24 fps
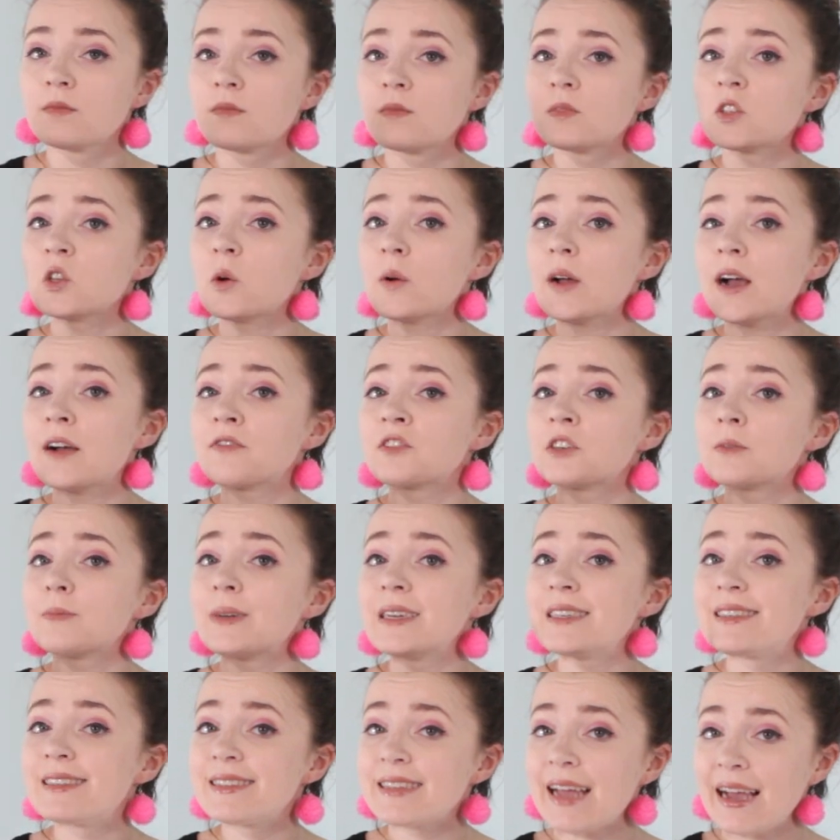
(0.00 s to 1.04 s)
So after
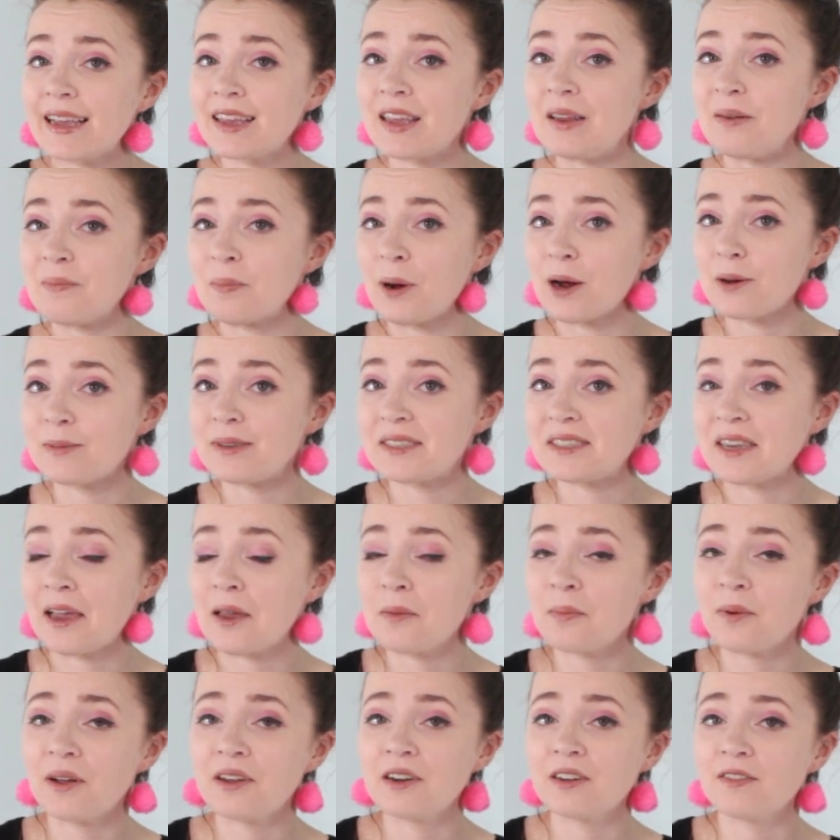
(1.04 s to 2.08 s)
my second Barbie
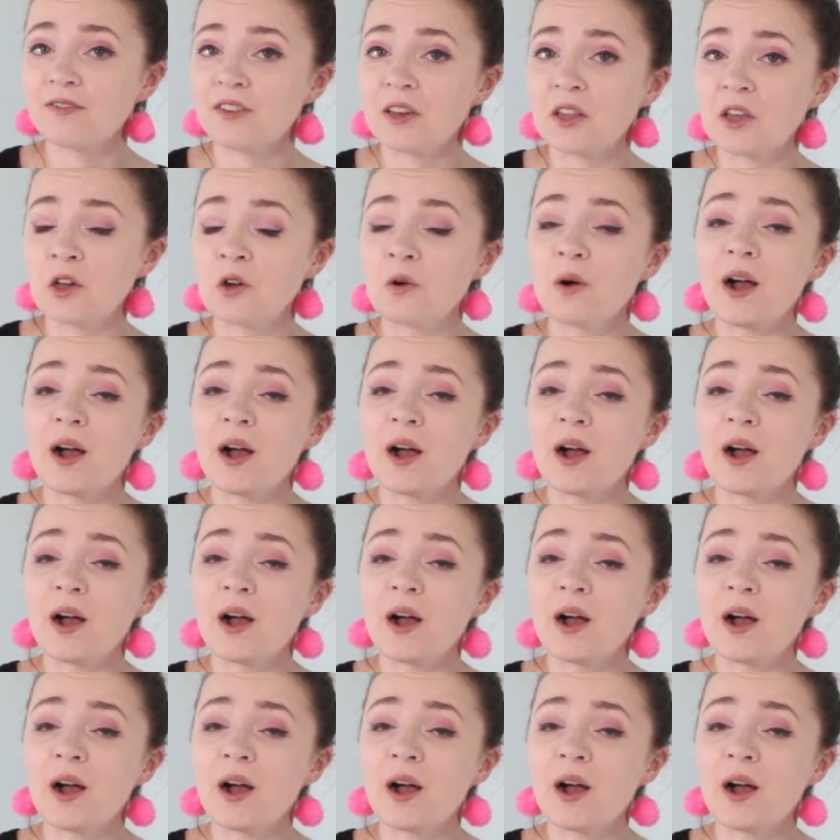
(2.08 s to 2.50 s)
typewriter video,